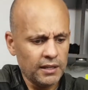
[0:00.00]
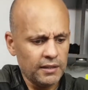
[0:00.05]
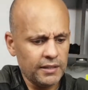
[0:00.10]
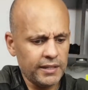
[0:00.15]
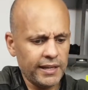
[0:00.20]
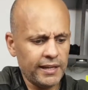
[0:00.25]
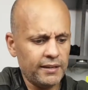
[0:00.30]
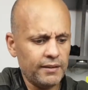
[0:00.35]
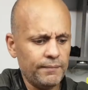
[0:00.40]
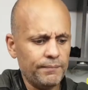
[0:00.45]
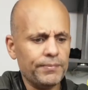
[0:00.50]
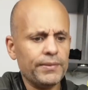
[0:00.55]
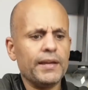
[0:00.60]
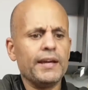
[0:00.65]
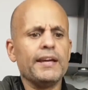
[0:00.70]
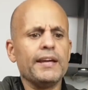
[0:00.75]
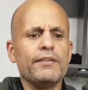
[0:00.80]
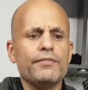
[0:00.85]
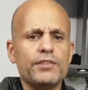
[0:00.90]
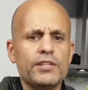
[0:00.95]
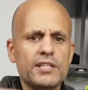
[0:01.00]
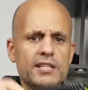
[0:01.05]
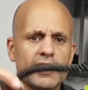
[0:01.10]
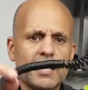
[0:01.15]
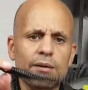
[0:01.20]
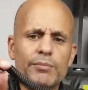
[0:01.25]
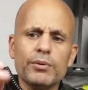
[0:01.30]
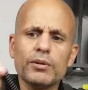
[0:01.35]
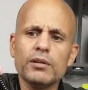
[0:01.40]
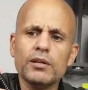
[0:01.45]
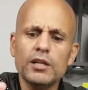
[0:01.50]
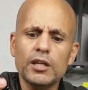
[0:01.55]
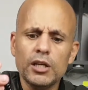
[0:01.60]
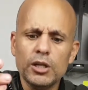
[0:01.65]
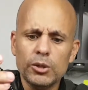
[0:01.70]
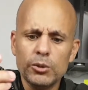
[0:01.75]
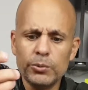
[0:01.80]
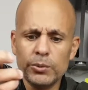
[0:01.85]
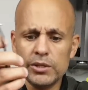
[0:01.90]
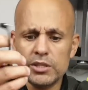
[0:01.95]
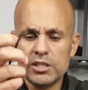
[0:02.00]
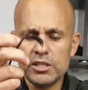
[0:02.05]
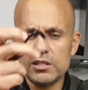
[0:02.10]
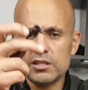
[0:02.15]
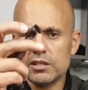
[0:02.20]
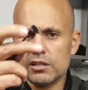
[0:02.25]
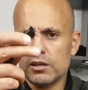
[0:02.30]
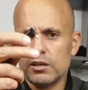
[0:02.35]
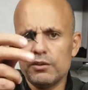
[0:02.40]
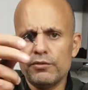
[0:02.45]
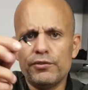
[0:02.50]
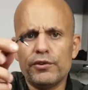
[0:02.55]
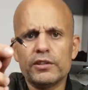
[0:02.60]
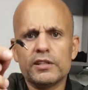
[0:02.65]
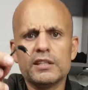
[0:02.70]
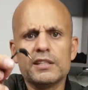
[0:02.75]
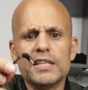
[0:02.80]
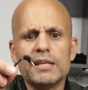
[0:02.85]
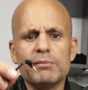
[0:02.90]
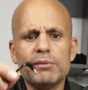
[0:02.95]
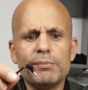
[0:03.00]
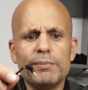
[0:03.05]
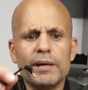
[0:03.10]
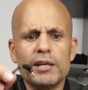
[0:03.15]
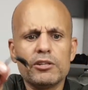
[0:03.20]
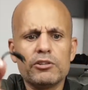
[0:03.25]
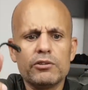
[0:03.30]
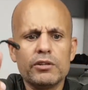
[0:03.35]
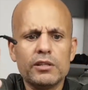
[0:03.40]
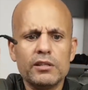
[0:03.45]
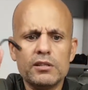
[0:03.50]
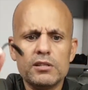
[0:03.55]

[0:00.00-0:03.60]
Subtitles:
Then I have this cable, which is for the dummy battery.